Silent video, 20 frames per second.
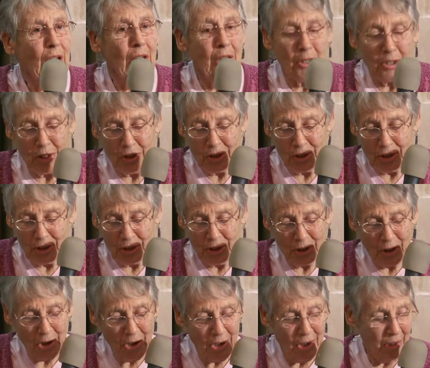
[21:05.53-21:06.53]
I'll
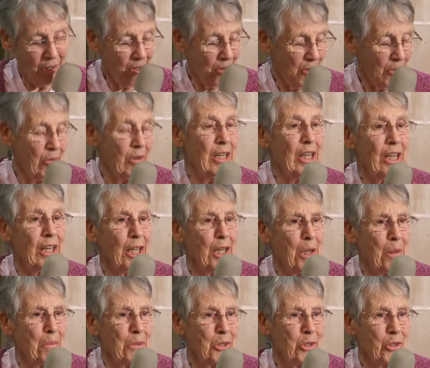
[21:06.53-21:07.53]
start reading a
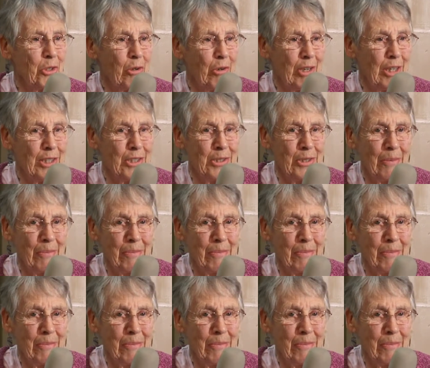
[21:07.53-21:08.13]
couple stories.